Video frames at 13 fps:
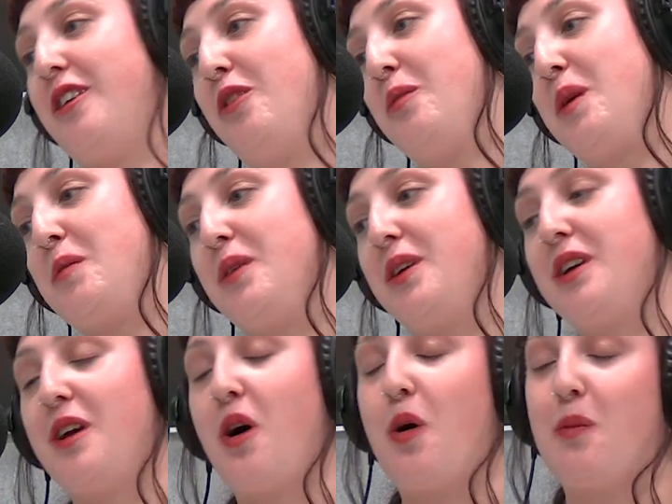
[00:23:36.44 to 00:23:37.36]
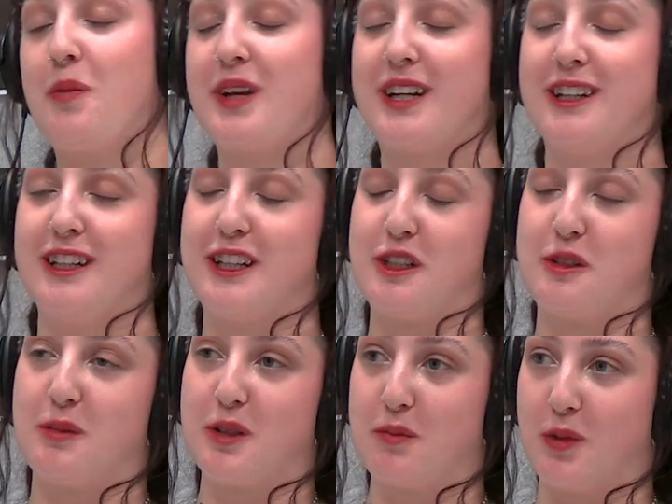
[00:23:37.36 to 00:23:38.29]
know maybe opening a
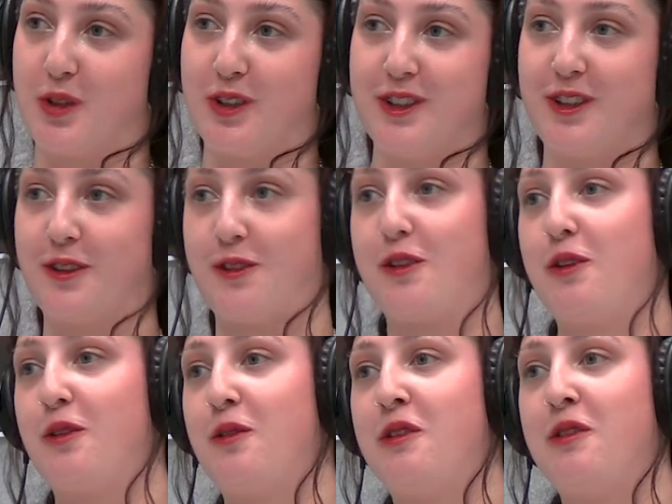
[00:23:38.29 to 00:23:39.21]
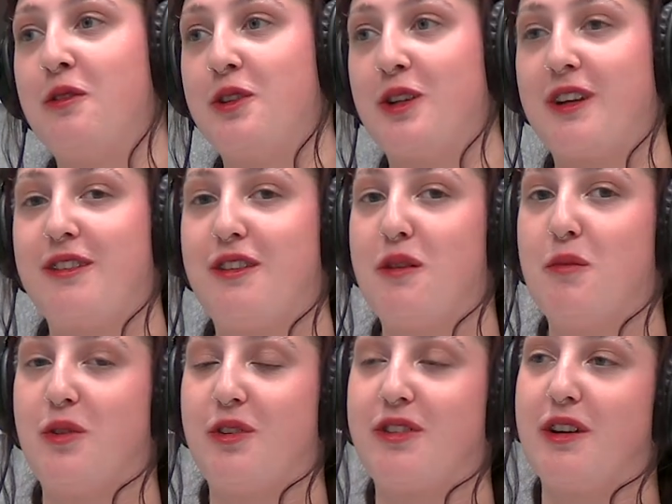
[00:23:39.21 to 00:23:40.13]
little bit more. Also, you can see
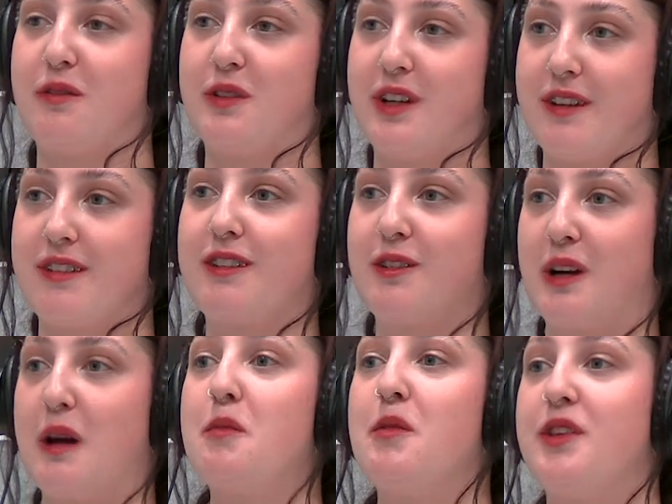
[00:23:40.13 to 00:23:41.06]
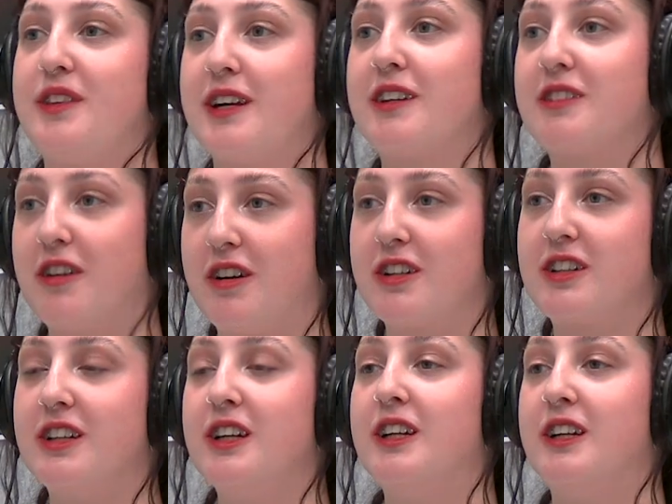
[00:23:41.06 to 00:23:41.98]
more stuff on Instagram, on
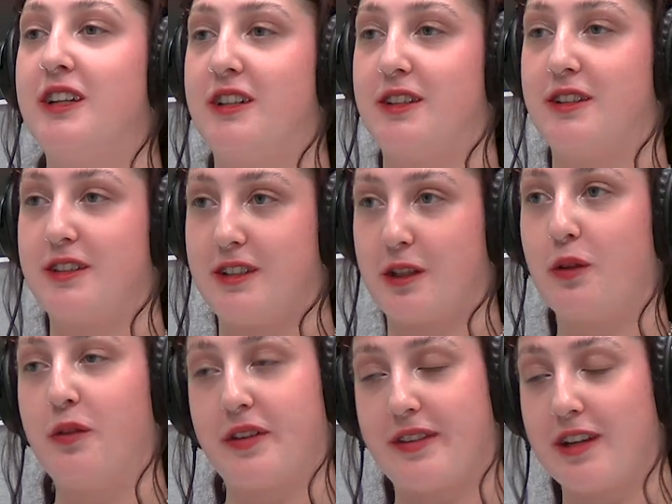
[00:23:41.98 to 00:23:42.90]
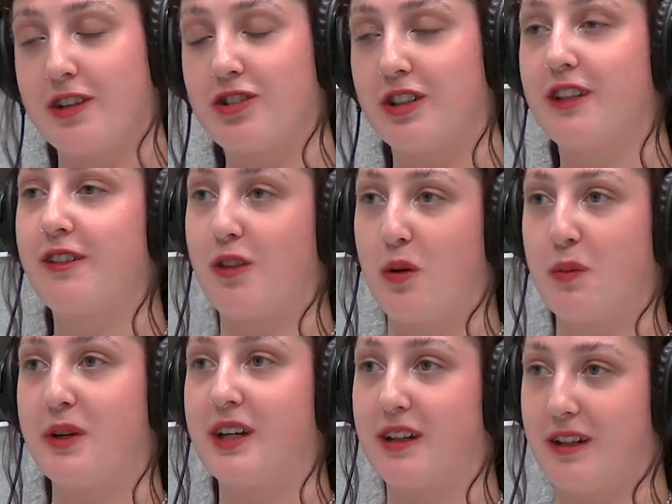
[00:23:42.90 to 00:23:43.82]
TikTok. The conversation is
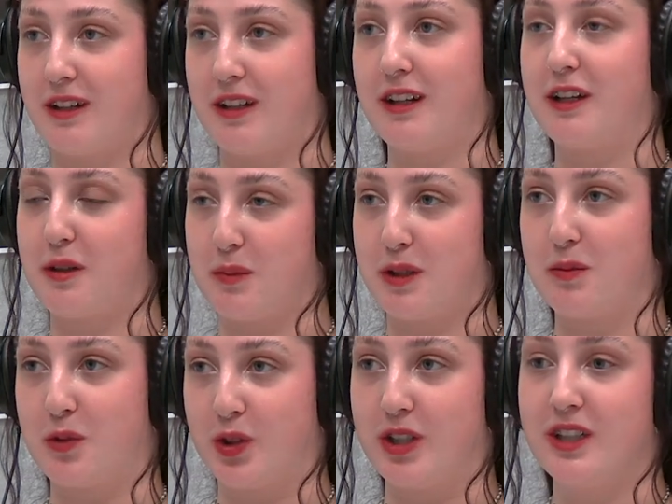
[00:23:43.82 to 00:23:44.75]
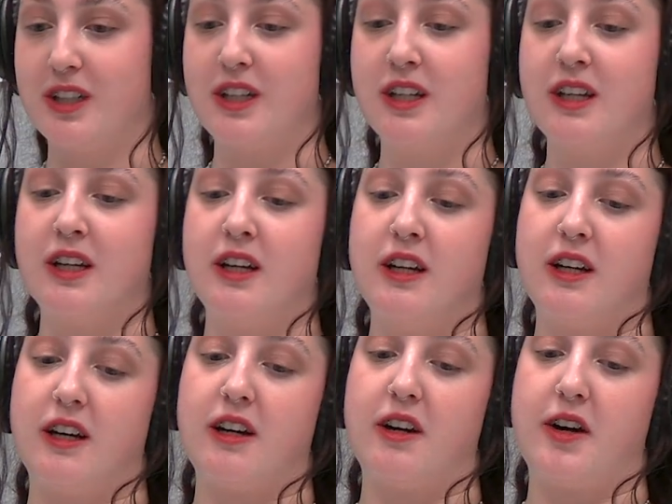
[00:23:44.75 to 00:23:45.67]
opening a little bit more.
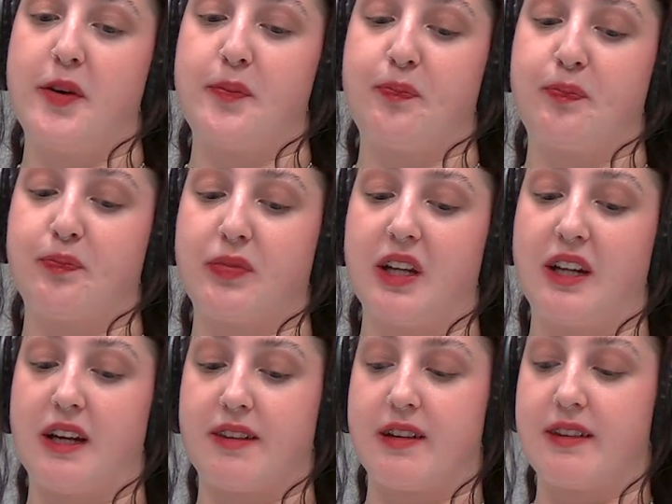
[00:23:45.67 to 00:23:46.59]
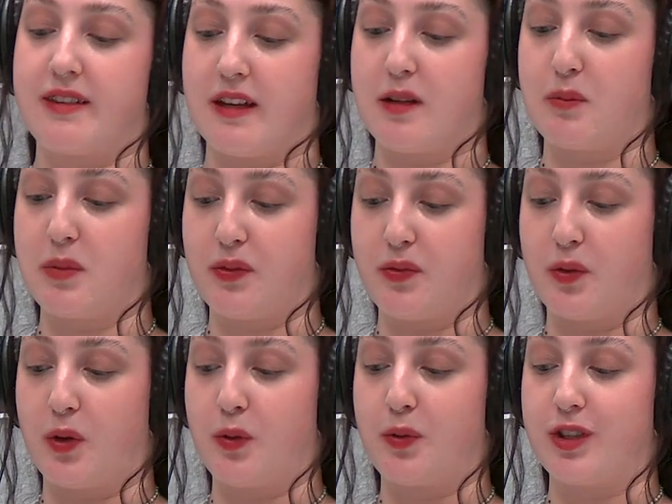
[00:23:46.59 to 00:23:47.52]
And as I said
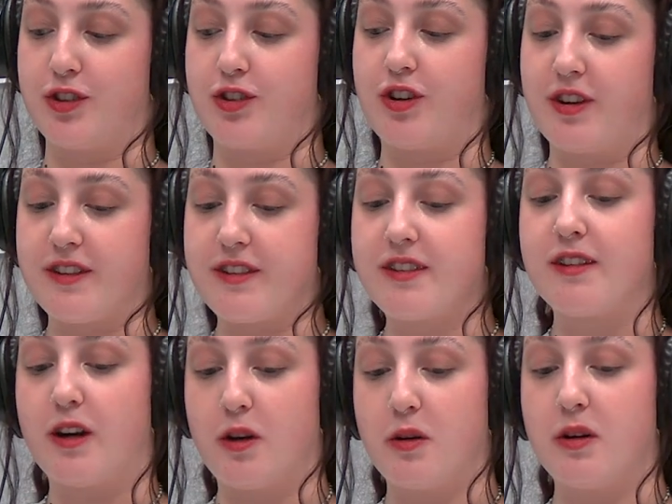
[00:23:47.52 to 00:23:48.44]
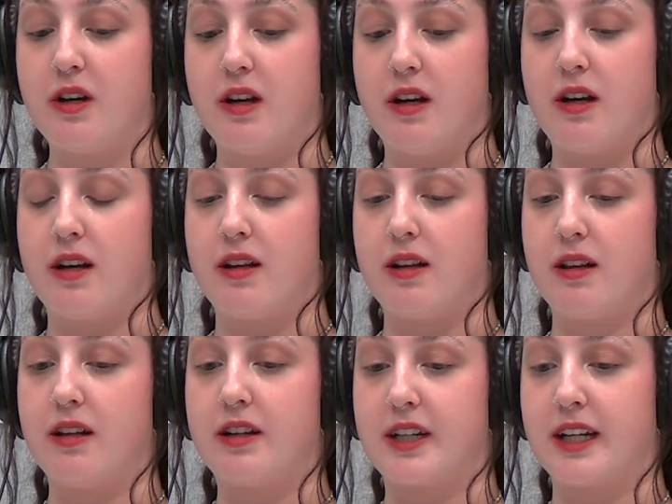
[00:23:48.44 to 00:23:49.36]
before, we're just now
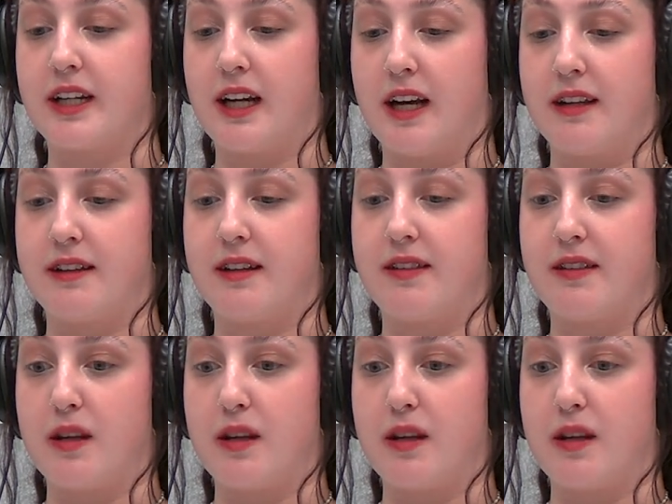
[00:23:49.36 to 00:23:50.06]
looking at the